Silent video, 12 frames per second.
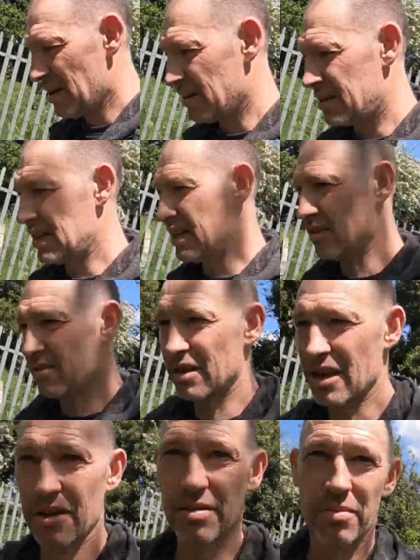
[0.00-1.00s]
I did not
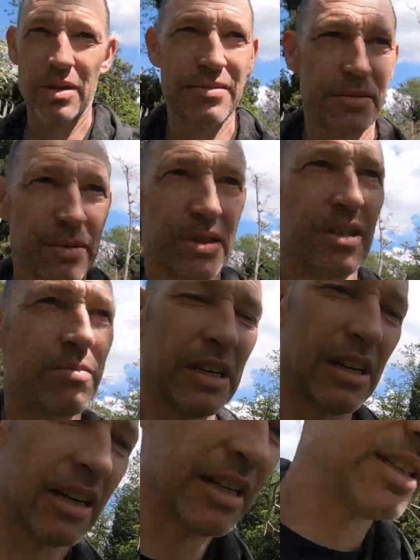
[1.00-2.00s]
know the weather was going to
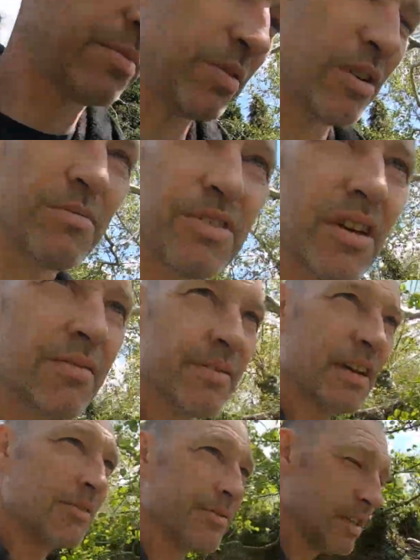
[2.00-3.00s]
be like this, but I'm so
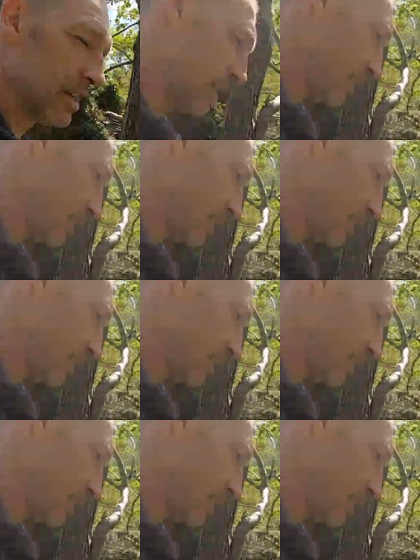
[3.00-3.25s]
thankful it